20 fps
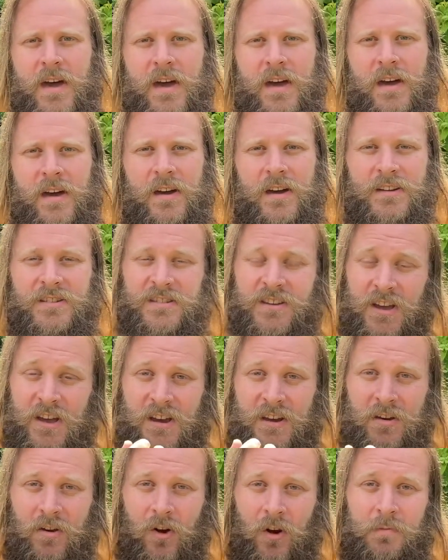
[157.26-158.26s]
uh, a
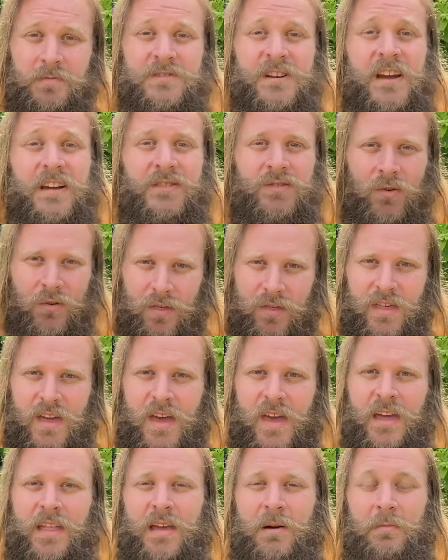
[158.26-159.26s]
certain object or
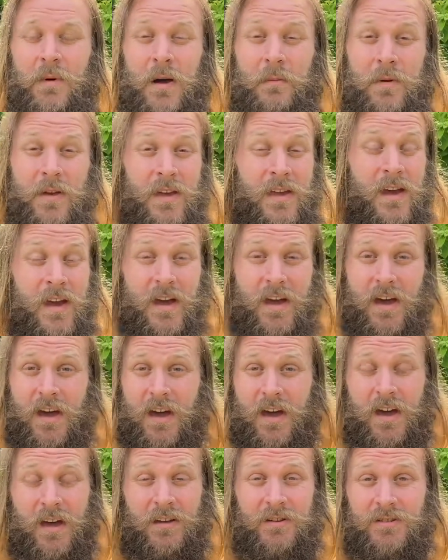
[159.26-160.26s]
thing, that might be
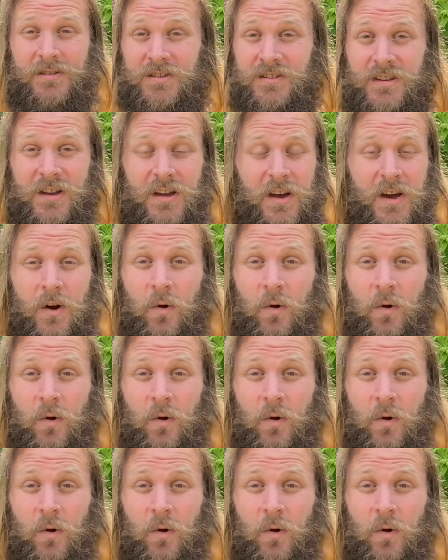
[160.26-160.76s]
uh, just a,